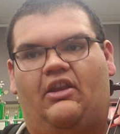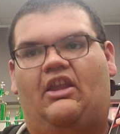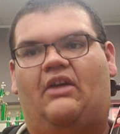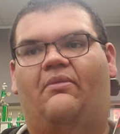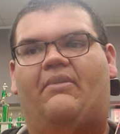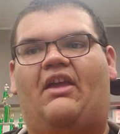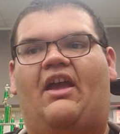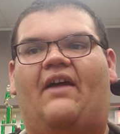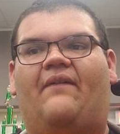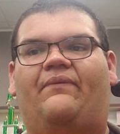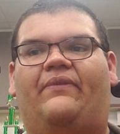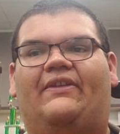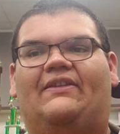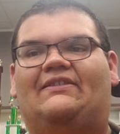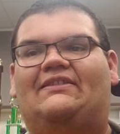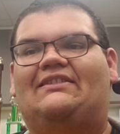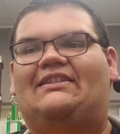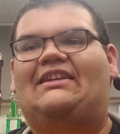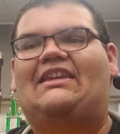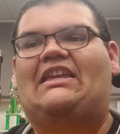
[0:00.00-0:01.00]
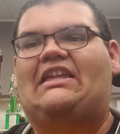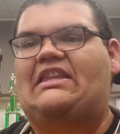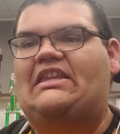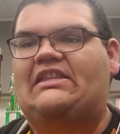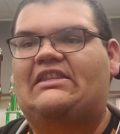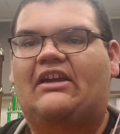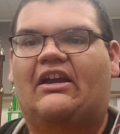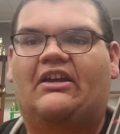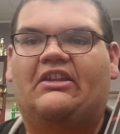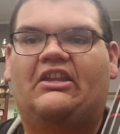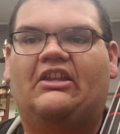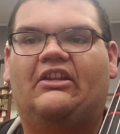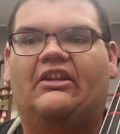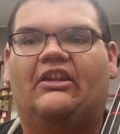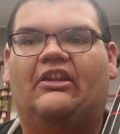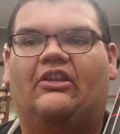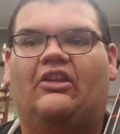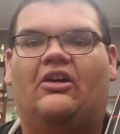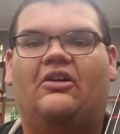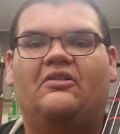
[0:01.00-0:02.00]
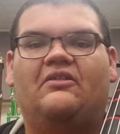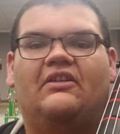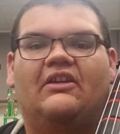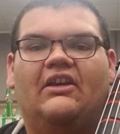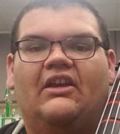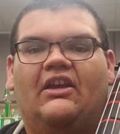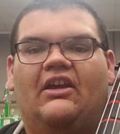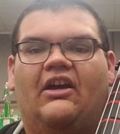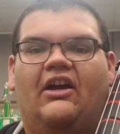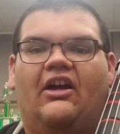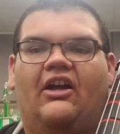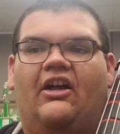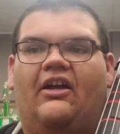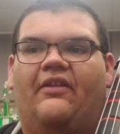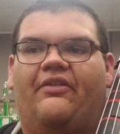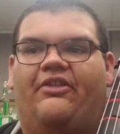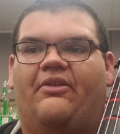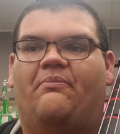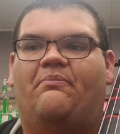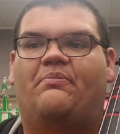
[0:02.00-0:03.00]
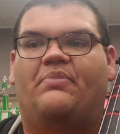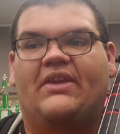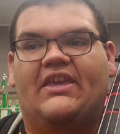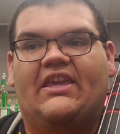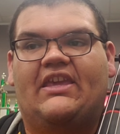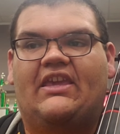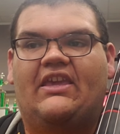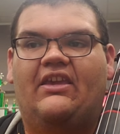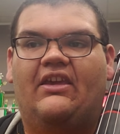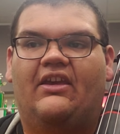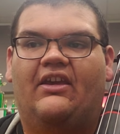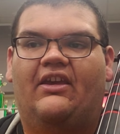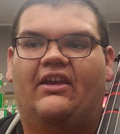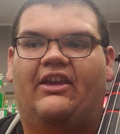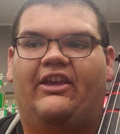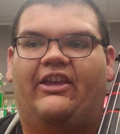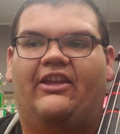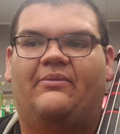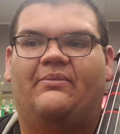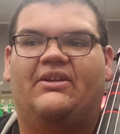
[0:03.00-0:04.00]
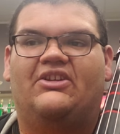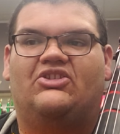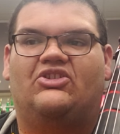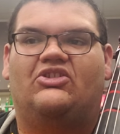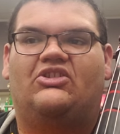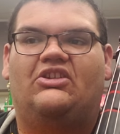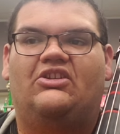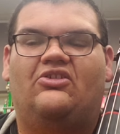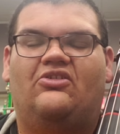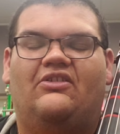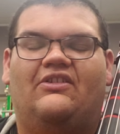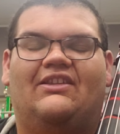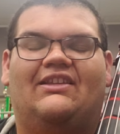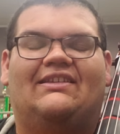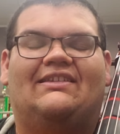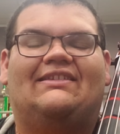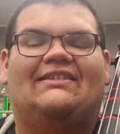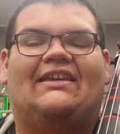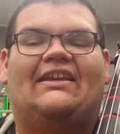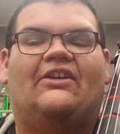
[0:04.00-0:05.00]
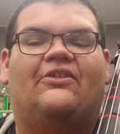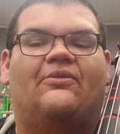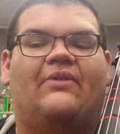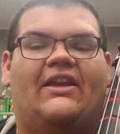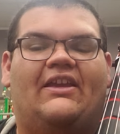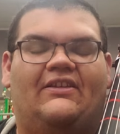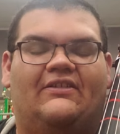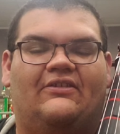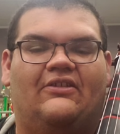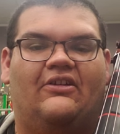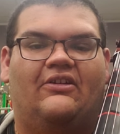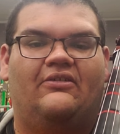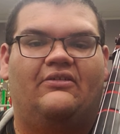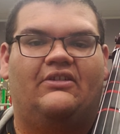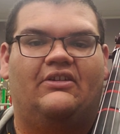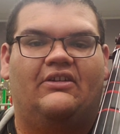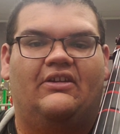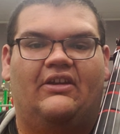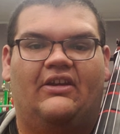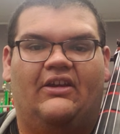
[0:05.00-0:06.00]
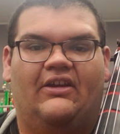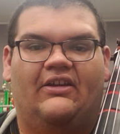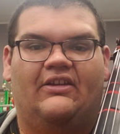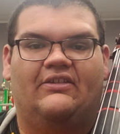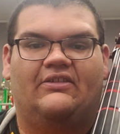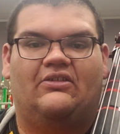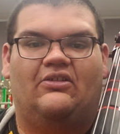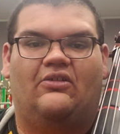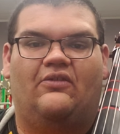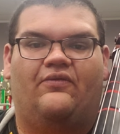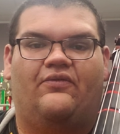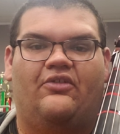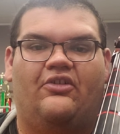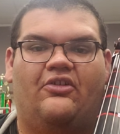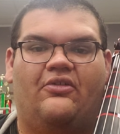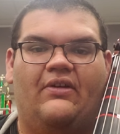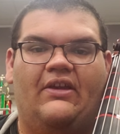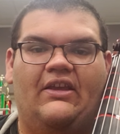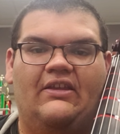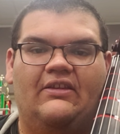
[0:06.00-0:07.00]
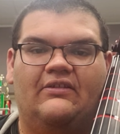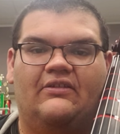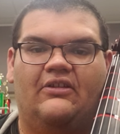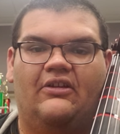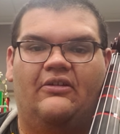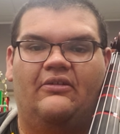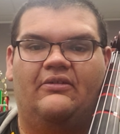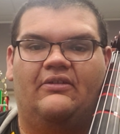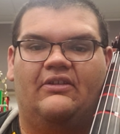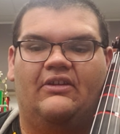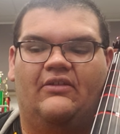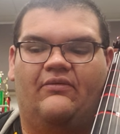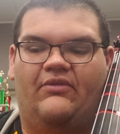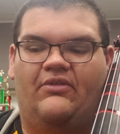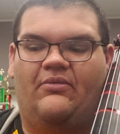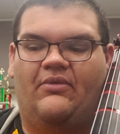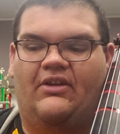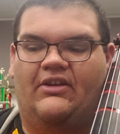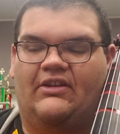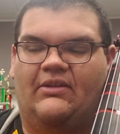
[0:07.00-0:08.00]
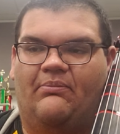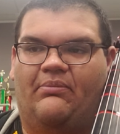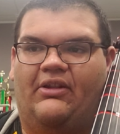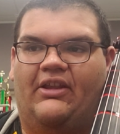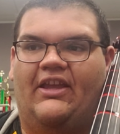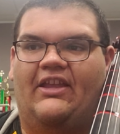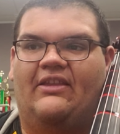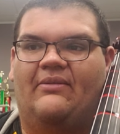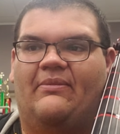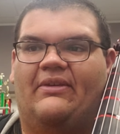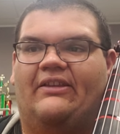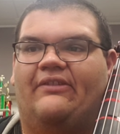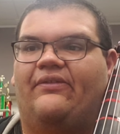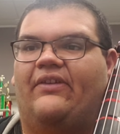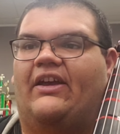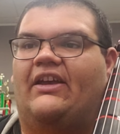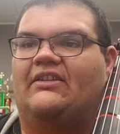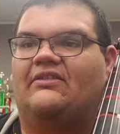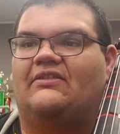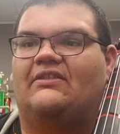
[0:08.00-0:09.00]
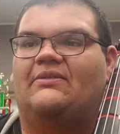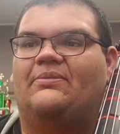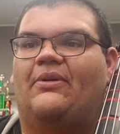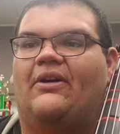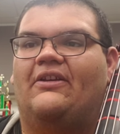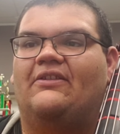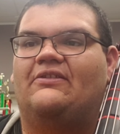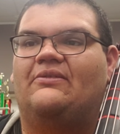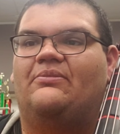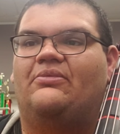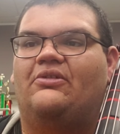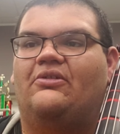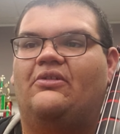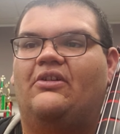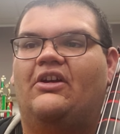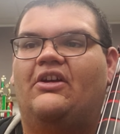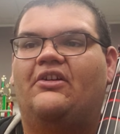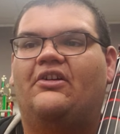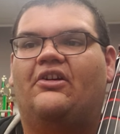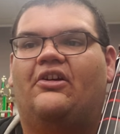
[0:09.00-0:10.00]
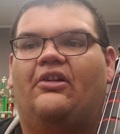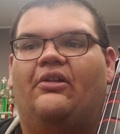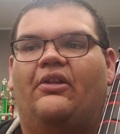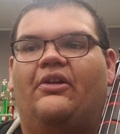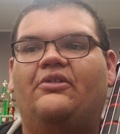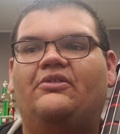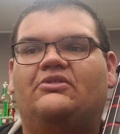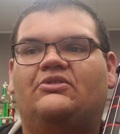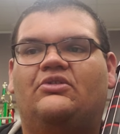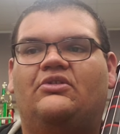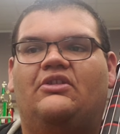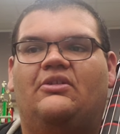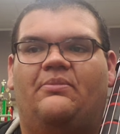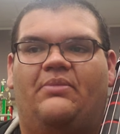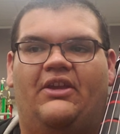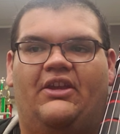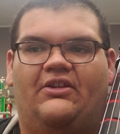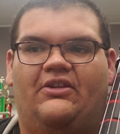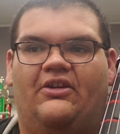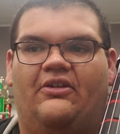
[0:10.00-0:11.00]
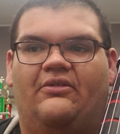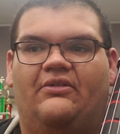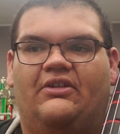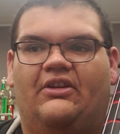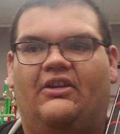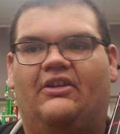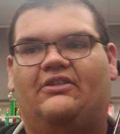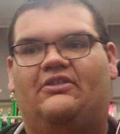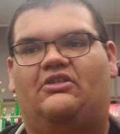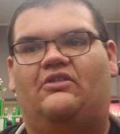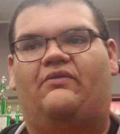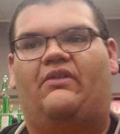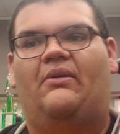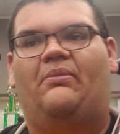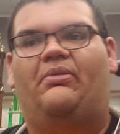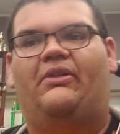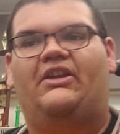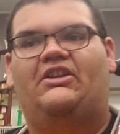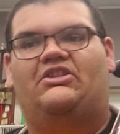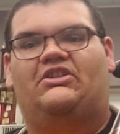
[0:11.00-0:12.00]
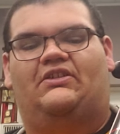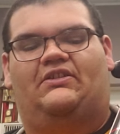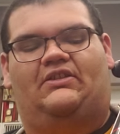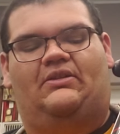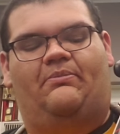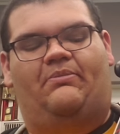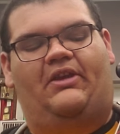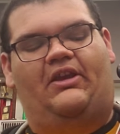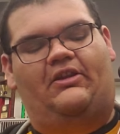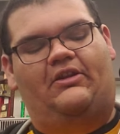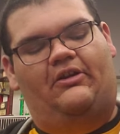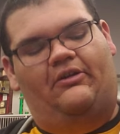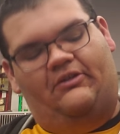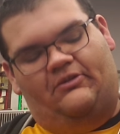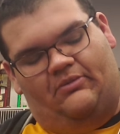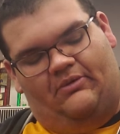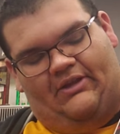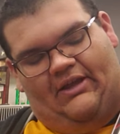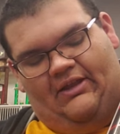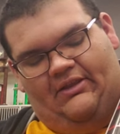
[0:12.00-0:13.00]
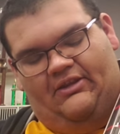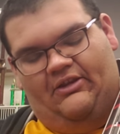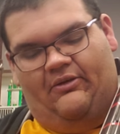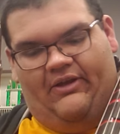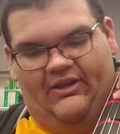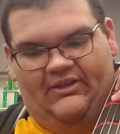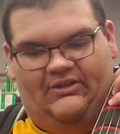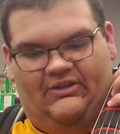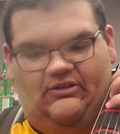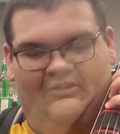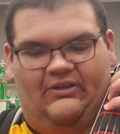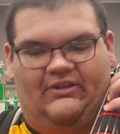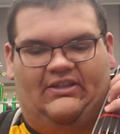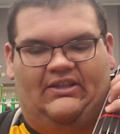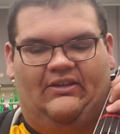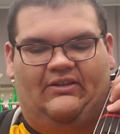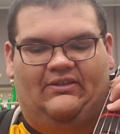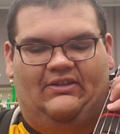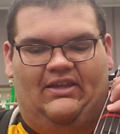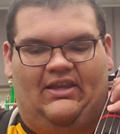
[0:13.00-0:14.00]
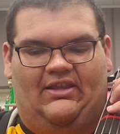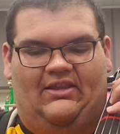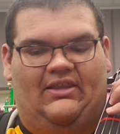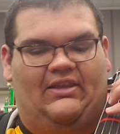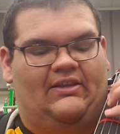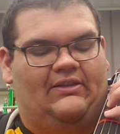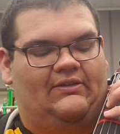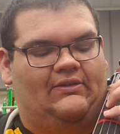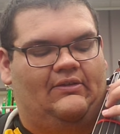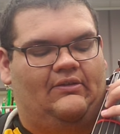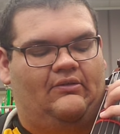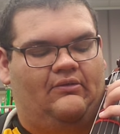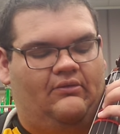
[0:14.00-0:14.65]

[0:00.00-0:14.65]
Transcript: Now we have this teeny tiny little note, the B in measure 2. This is a grace note. So for grace notes, we want to play them as fast as possible, close to the big note. So if I play just the big notes without the grace note, it sounds like this.